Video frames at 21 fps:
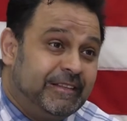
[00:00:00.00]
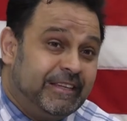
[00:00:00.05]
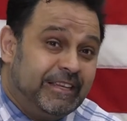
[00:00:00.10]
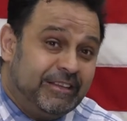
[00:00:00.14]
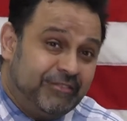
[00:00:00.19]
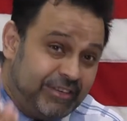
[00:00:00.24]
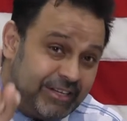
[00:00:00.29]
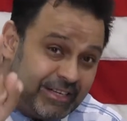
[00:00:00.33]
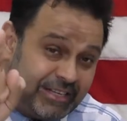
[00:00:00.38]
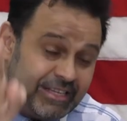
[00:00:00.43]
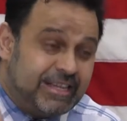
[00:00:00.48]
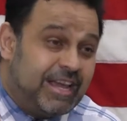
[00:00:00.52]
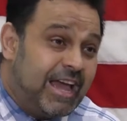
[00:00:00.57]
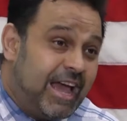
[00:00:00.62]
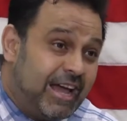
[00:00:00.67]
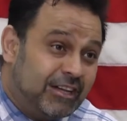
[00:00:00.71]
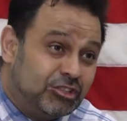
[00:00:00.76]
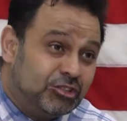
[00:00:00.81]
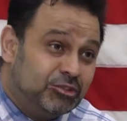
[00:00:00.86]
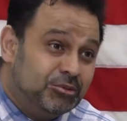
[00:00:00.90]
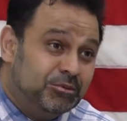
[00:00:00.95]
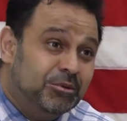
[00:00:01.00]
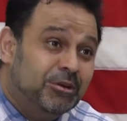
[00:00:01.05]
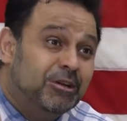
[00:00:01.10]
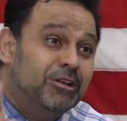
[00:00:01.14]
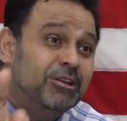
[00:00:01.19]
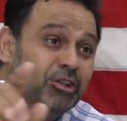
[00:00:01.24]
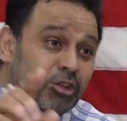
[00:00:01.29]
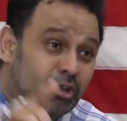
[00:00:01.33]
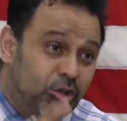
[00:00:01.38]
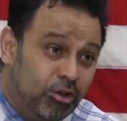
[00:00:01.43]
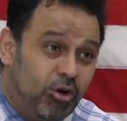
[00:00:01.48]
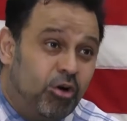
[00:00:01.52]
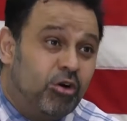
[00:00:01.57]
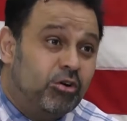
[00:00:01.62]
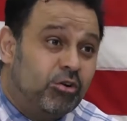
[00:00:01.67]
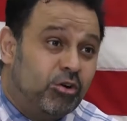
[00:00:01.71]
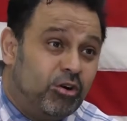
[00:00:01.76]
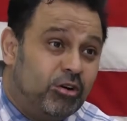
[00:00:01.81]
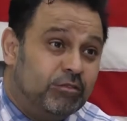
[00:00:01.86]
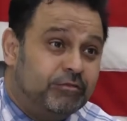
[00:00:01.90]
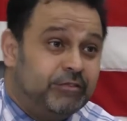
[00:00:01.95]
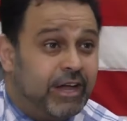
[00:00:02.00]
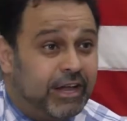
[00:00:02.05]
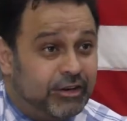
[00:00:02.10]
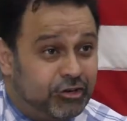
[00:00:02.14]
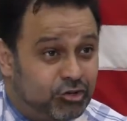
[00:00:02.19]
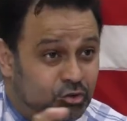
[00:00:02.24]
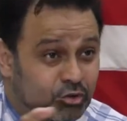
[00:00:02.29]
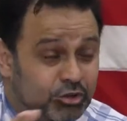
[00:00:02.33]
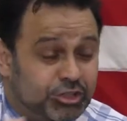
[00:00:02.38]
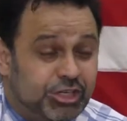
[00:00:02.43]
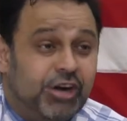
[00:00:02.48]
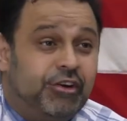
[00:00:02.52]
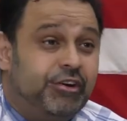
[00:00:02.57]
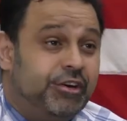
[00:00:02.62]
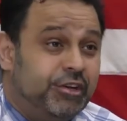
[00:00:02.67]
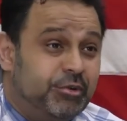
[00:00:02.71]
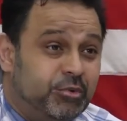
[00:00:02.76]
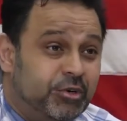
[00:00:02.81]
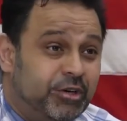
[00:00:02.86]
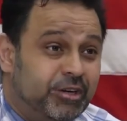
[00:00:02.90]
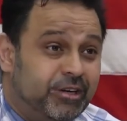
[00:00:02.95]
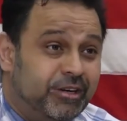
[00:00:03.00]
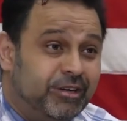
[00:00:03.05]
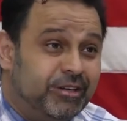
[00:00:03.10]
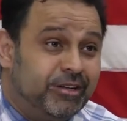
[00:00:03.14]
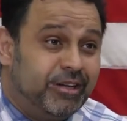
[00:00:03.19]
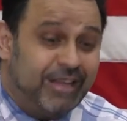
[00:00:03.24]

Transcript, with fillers: Even he had to log off and do charity work.